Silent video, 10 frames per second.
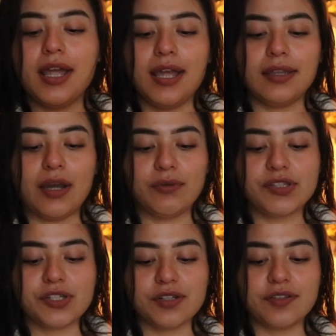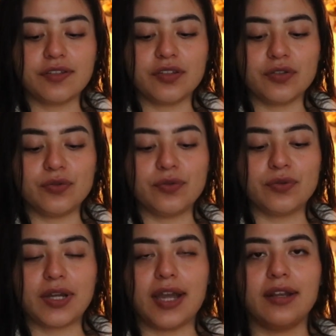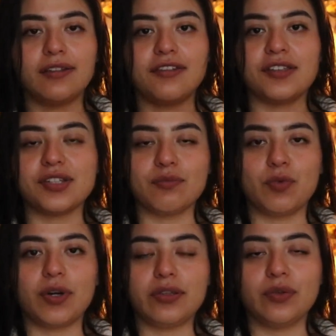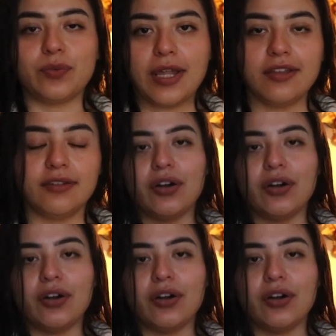And that was just to kind of cinch it more at the waist.